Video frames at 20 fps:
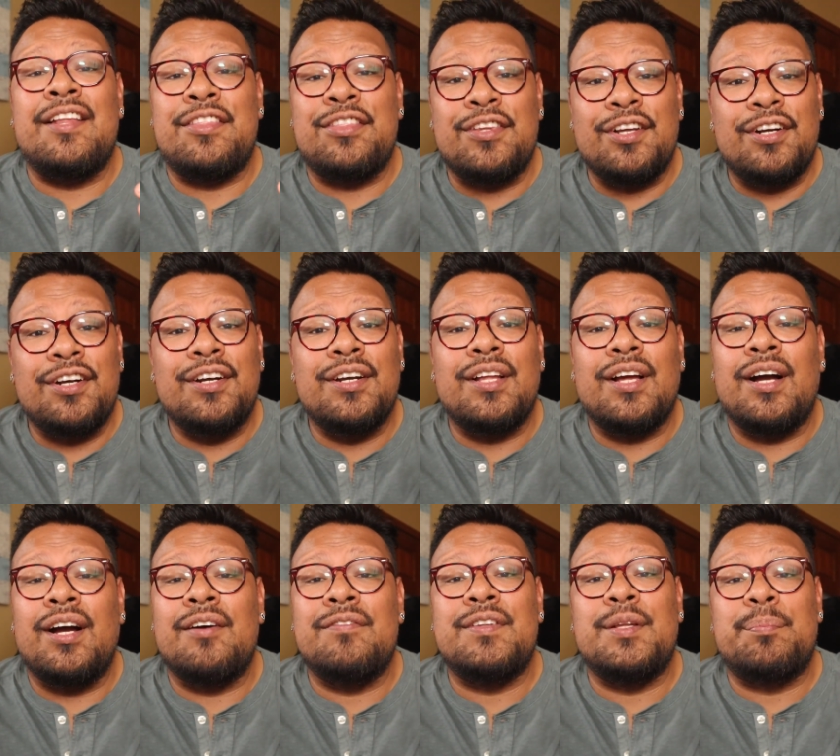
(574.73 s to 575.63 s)
a third
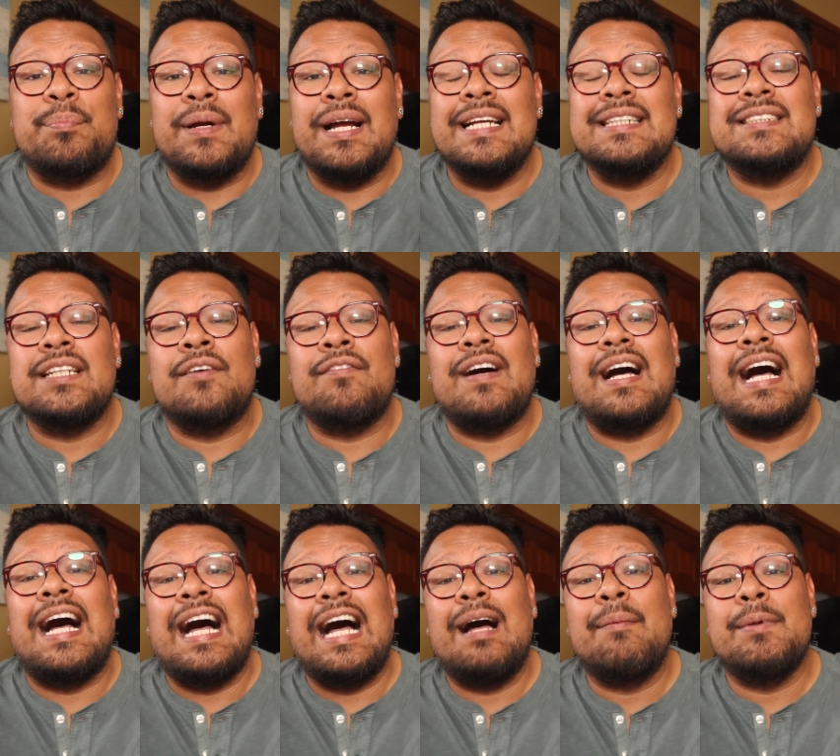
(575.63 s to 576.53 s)
of the price of
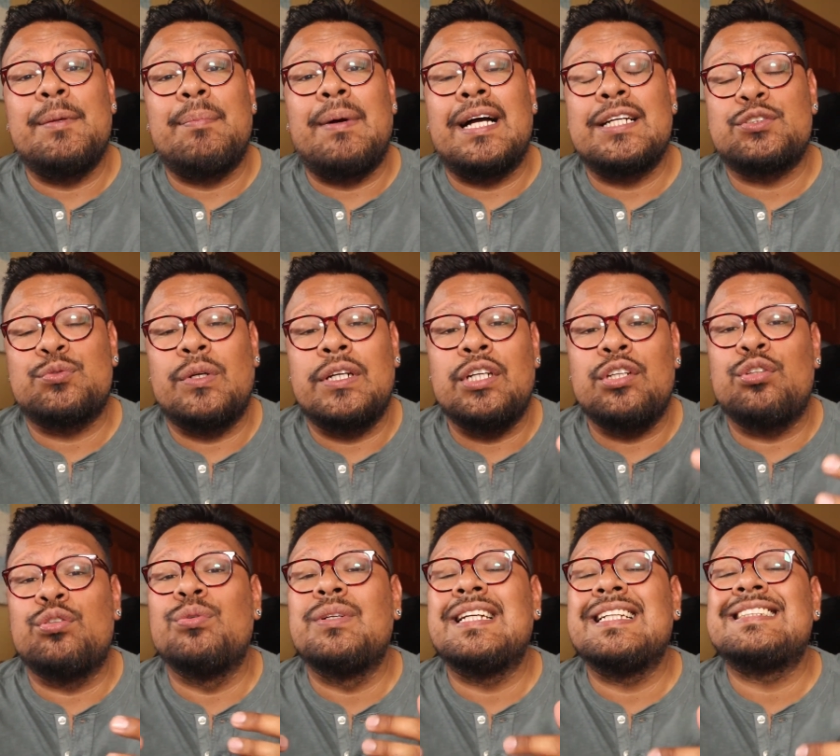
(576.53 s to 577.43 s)
a hobby box, where
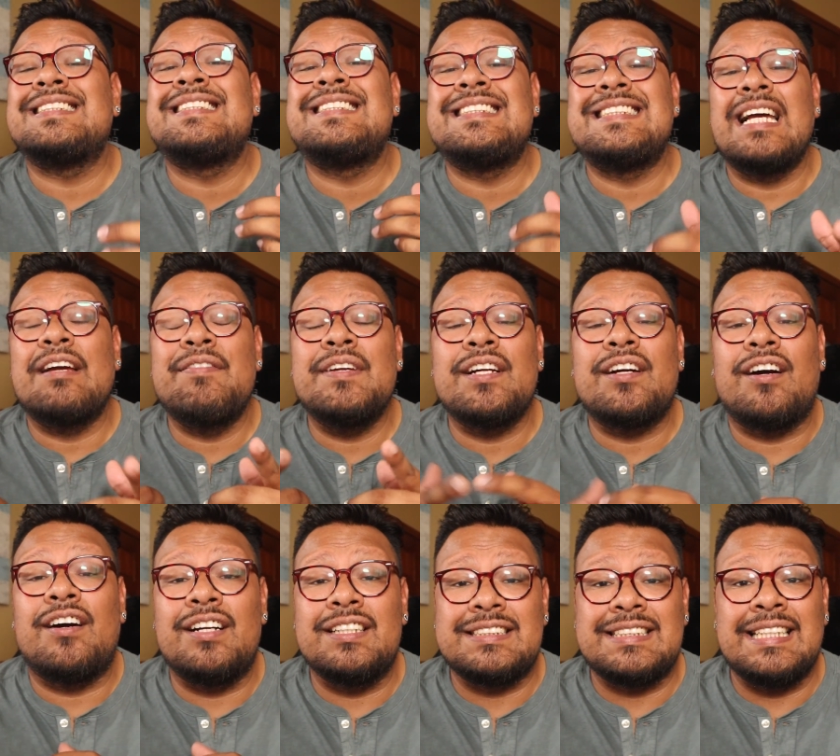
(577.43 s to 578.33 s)
you do get seven
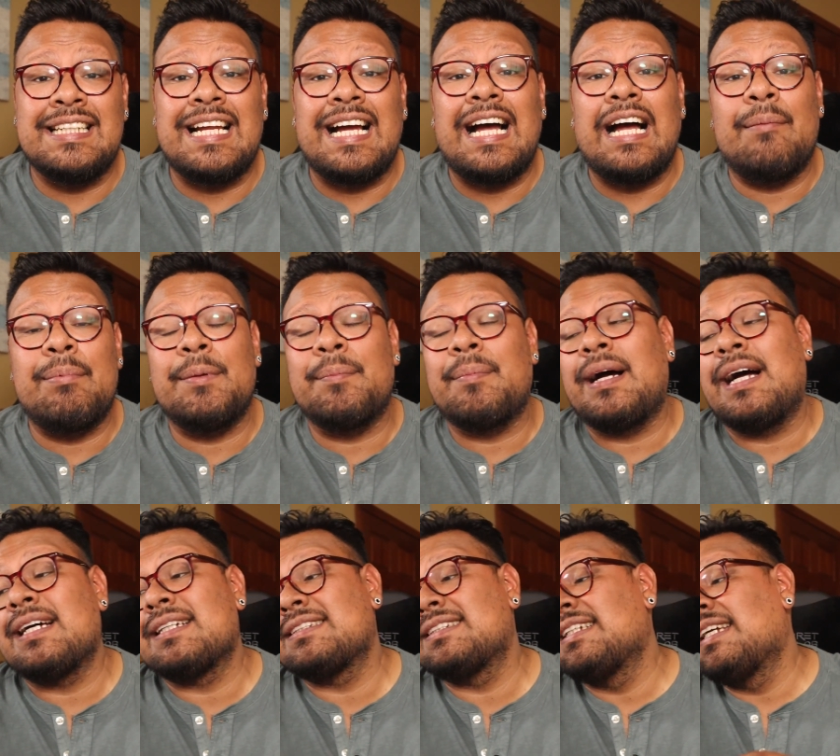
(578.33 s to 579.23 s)
cards in a hobby
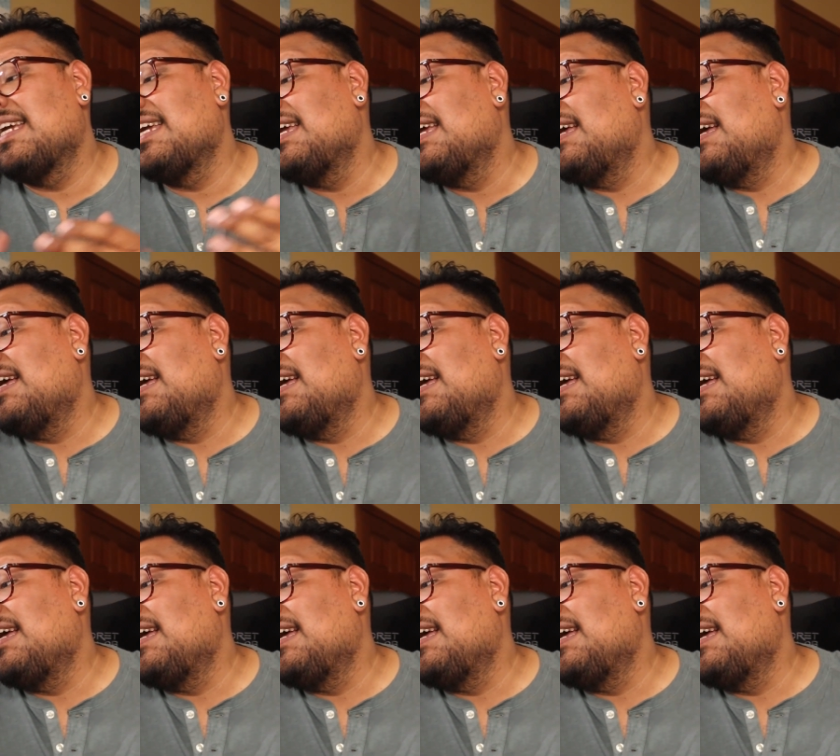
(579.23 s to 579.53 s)
box.